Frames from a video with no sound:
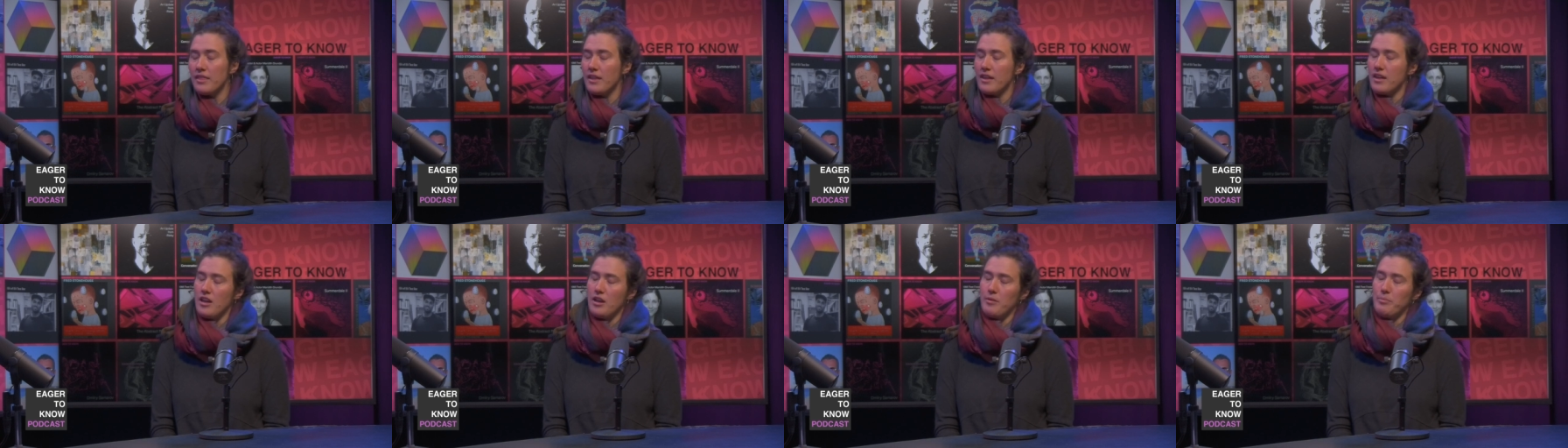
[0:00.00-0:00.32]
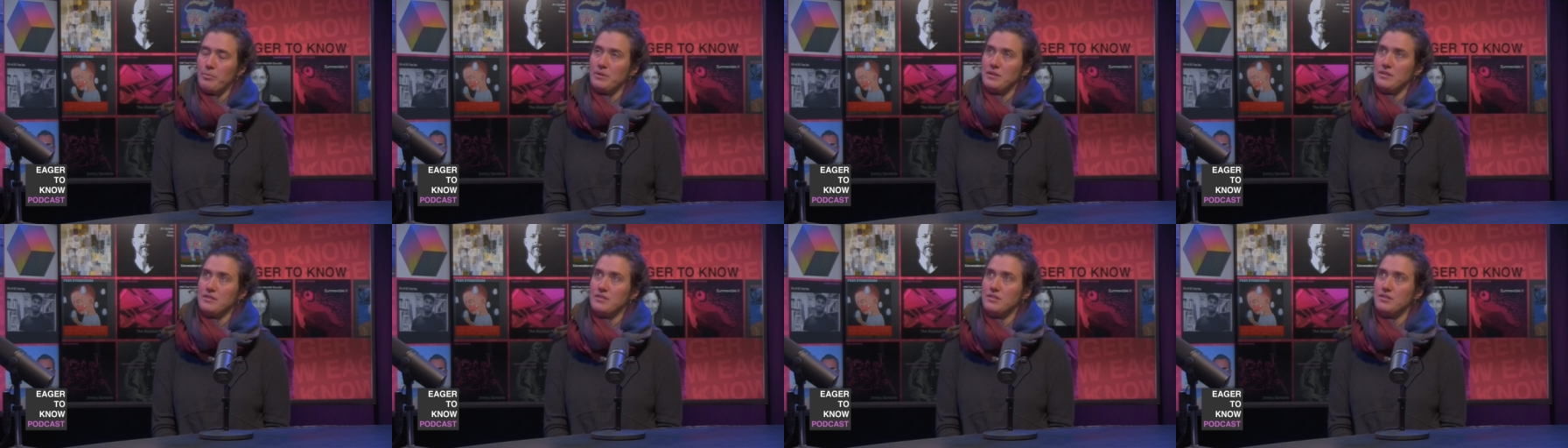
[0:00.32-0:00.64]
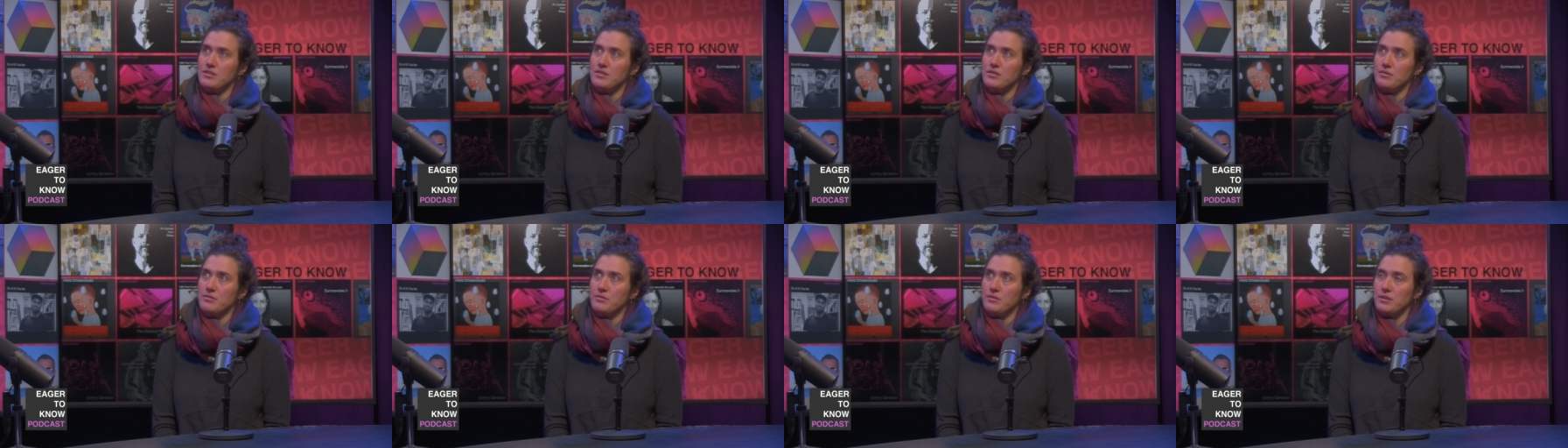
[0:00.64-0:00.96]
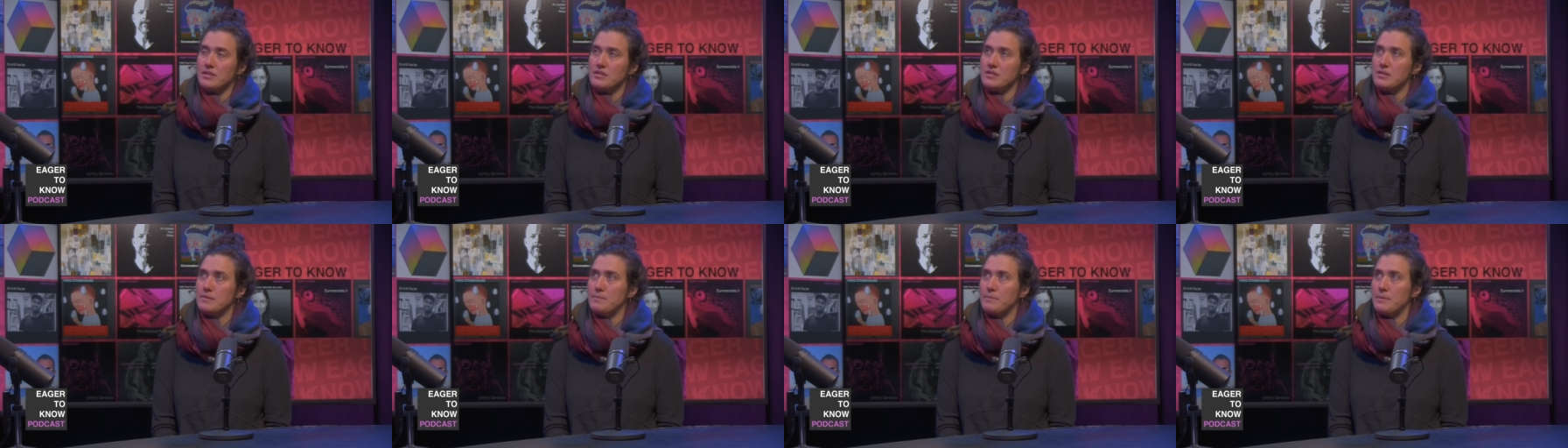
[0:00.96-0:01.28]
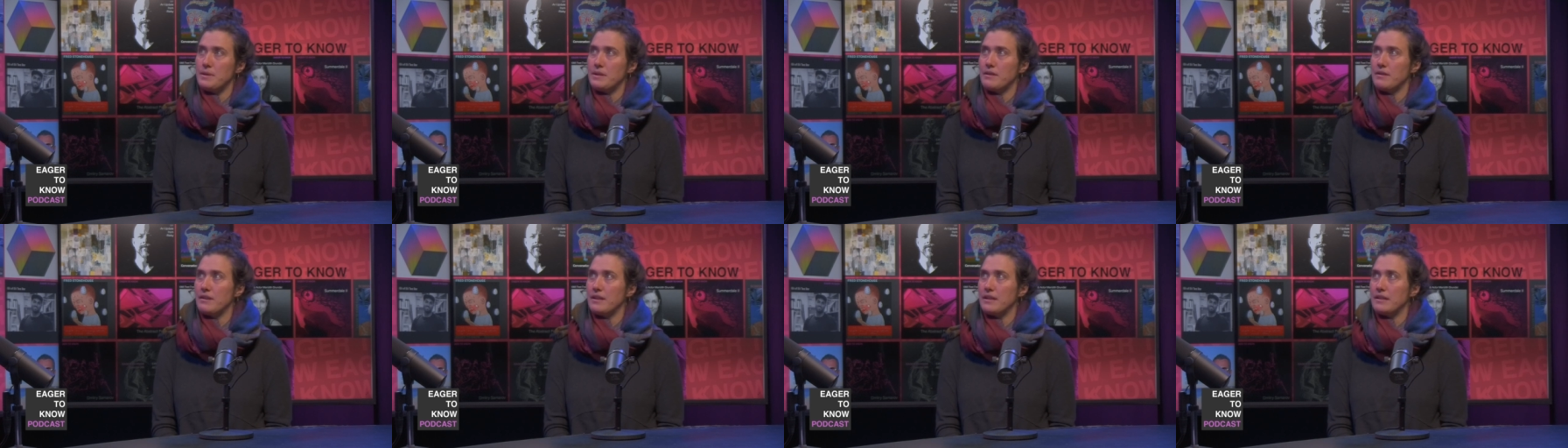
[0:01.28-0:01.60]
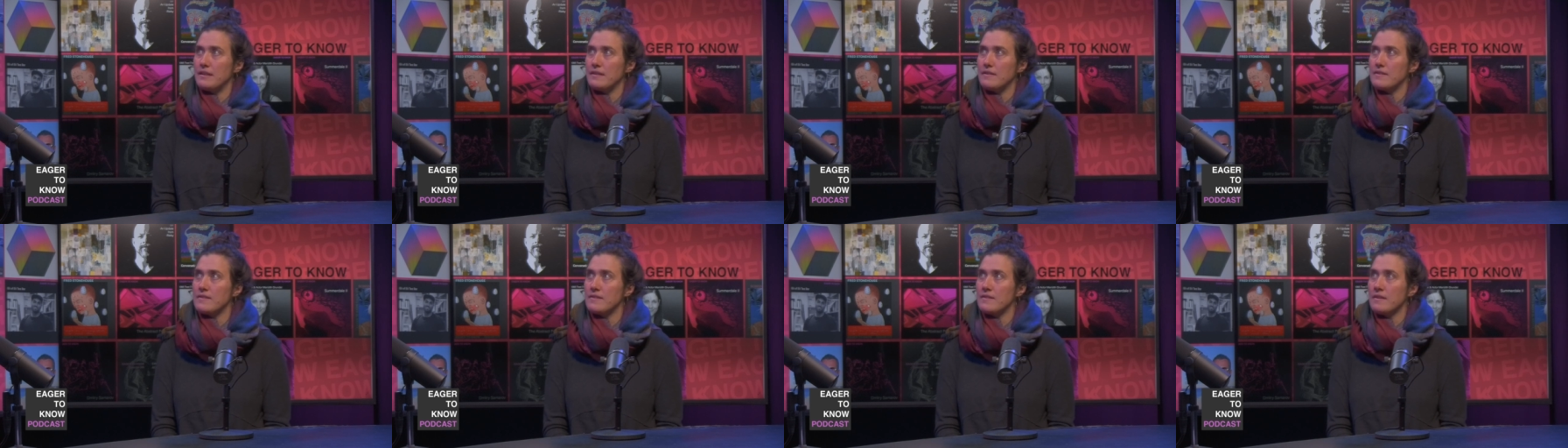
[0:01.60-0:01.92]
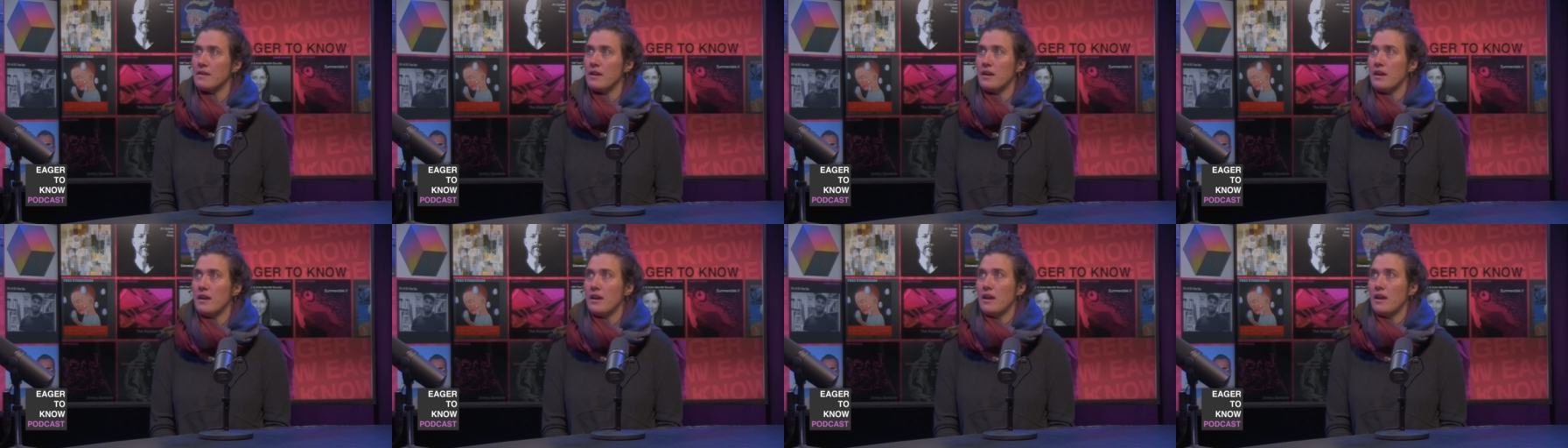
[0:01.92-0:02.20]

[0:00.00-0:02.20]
They help us to experience,